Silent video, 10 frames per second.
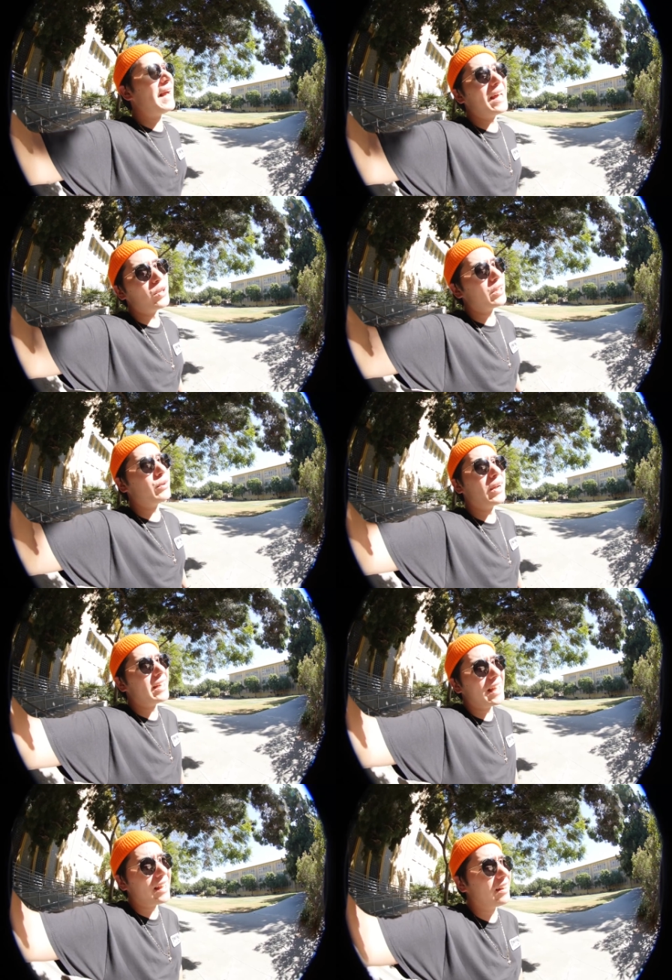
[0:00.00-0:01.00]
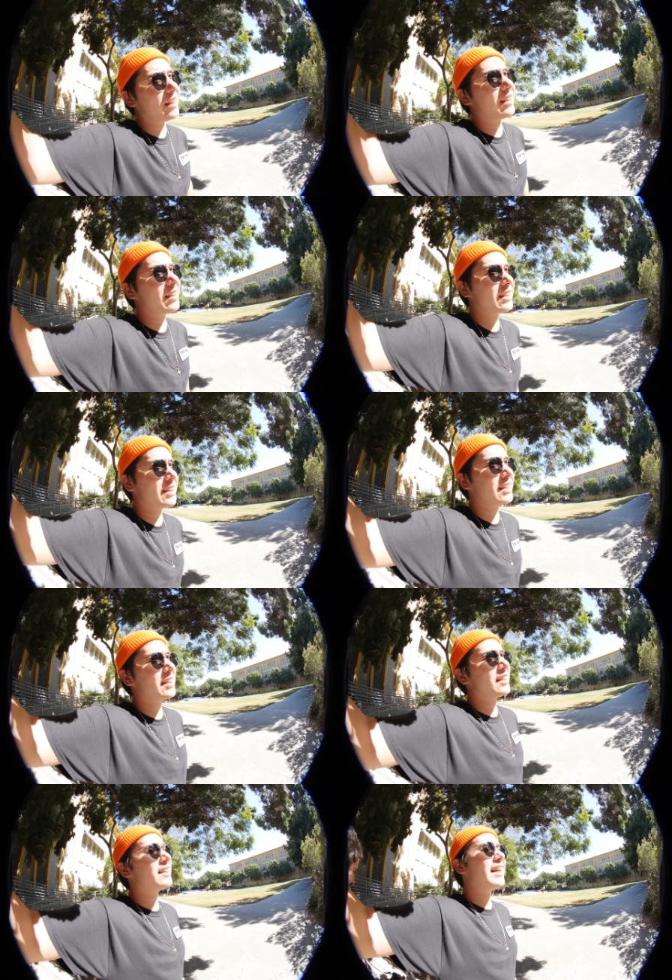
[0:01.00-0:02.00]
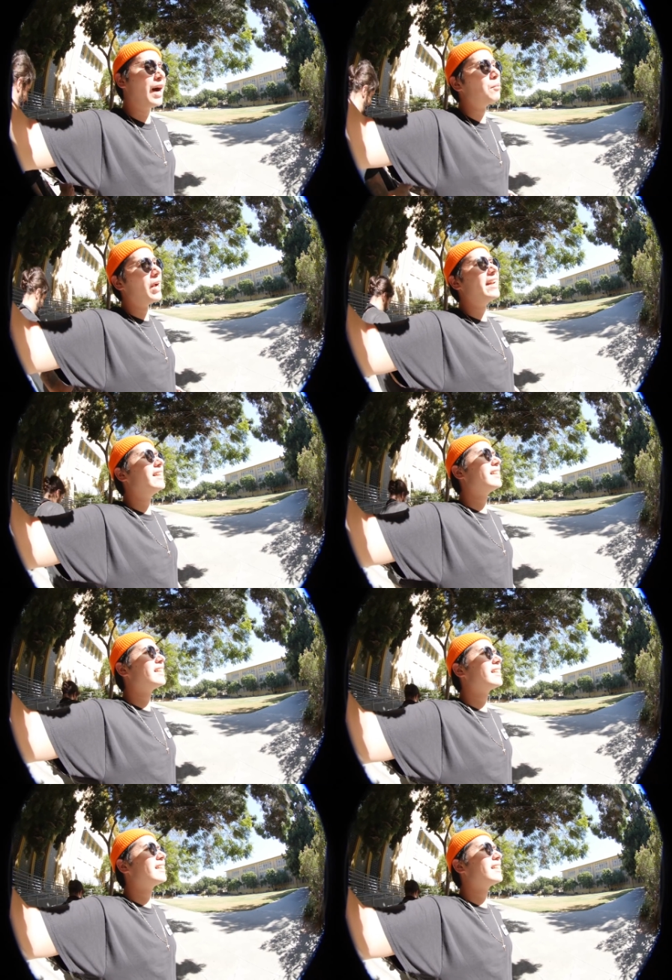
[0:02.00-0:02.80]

going to handle it. You ready to handle it? Are you ready? I'm ready.